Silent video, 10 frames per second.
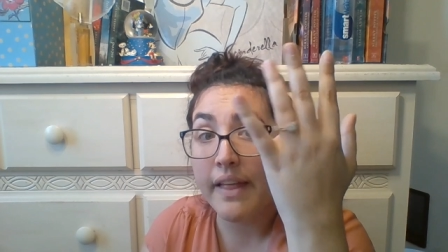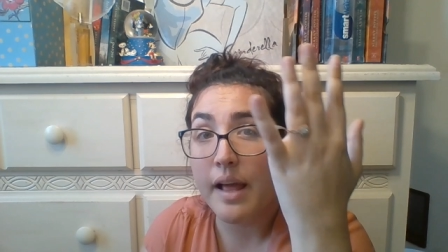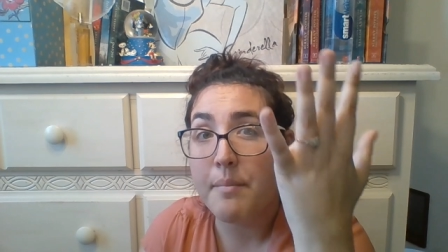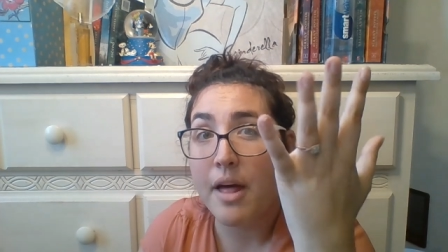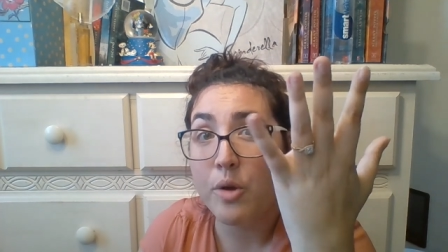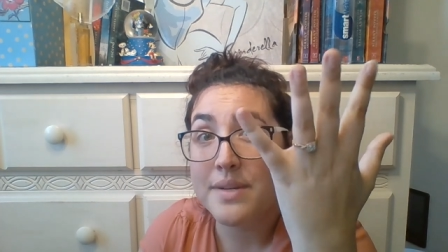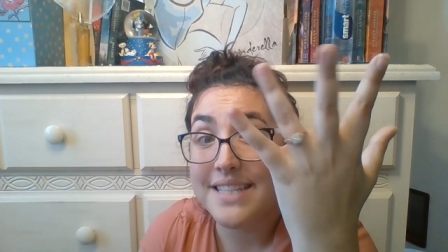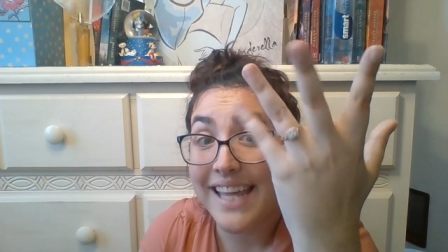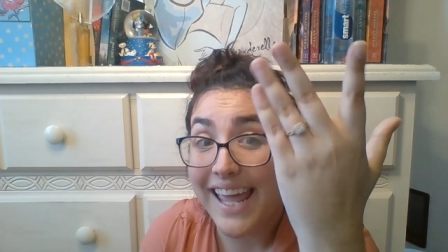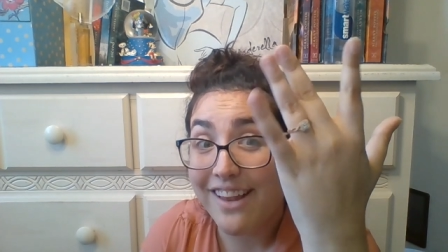Like, I'm not always
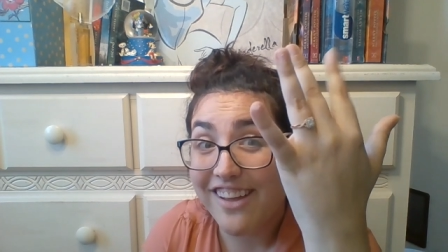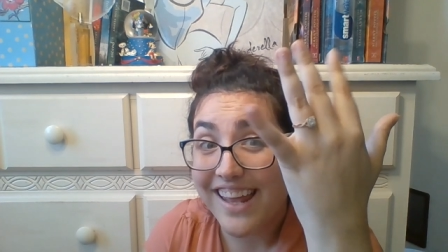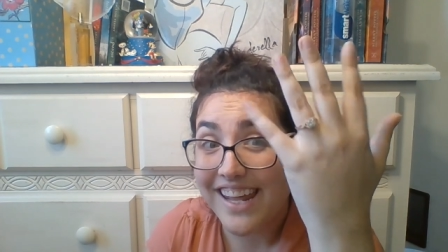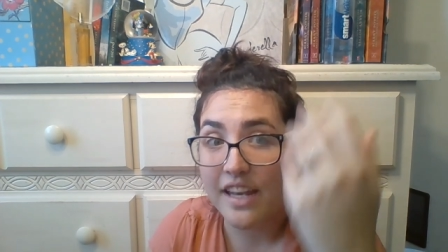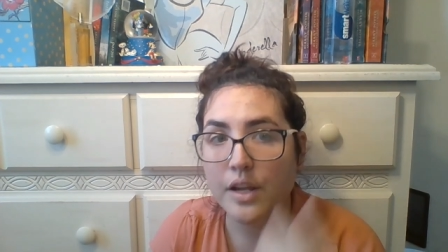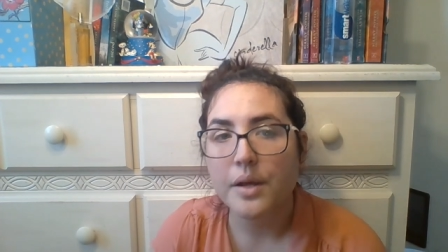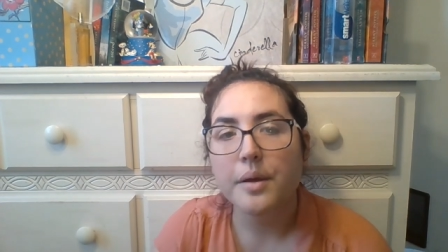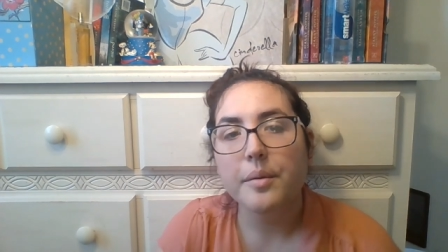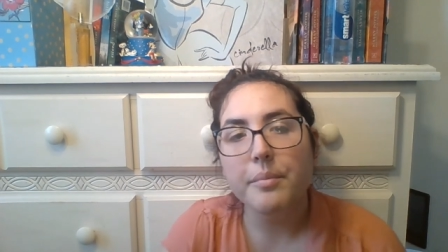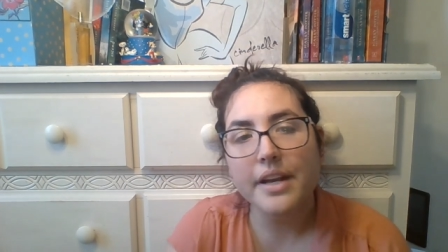like, hey, look at it.
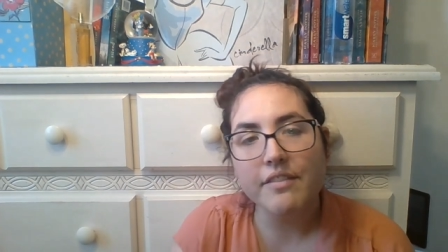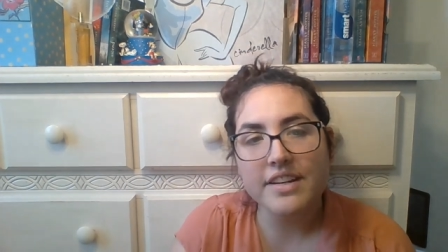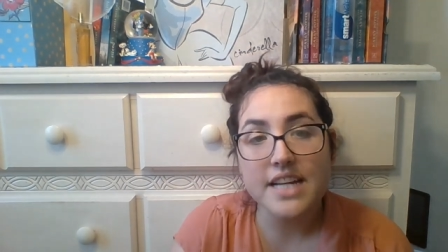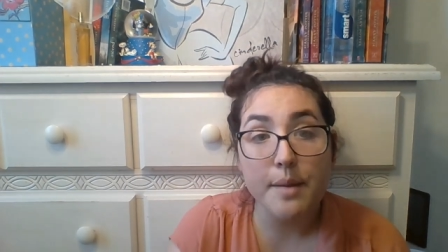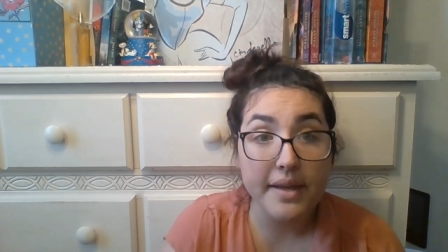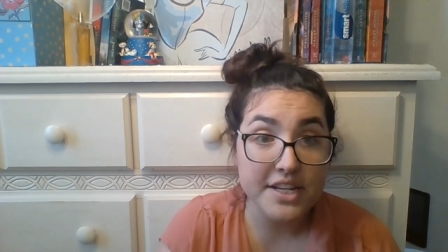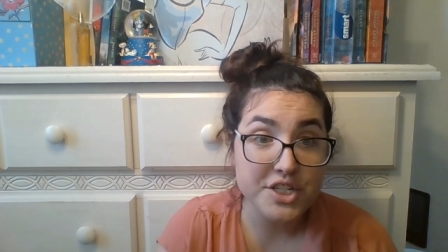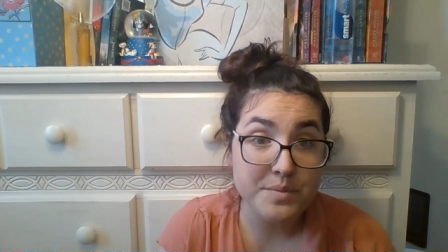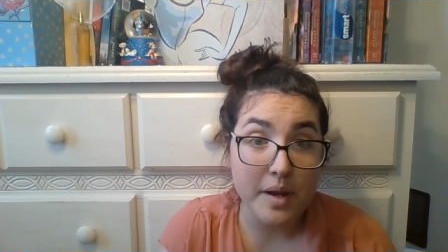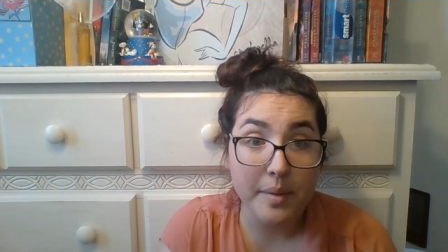But every time I can
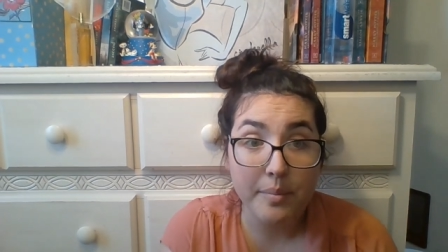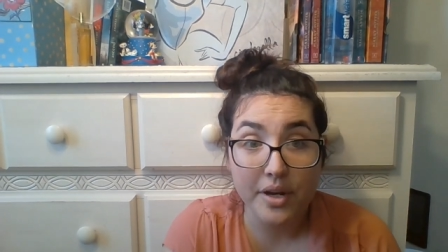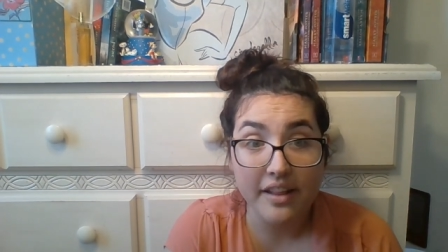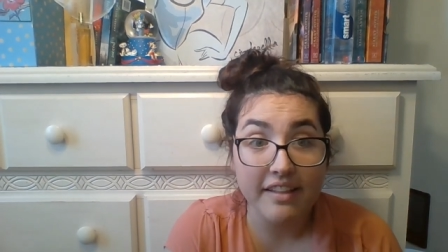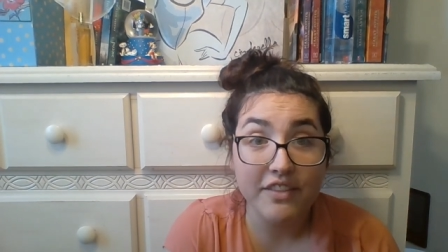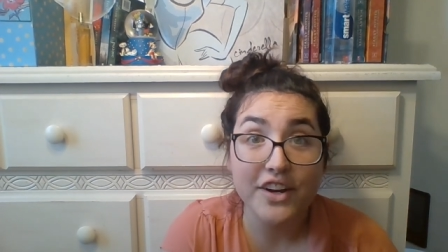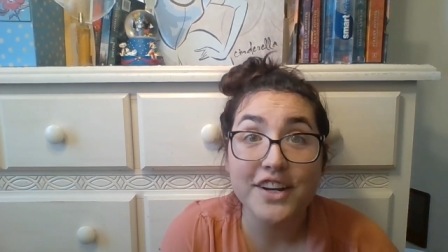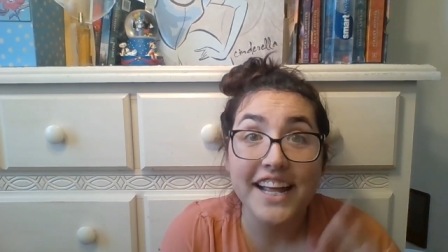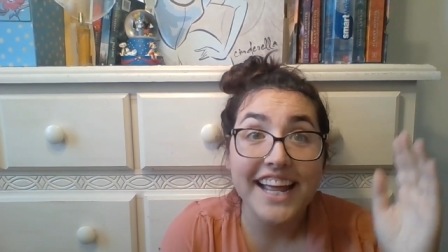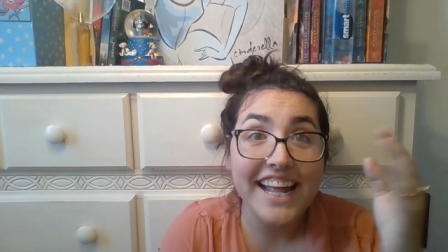just probably put it in there.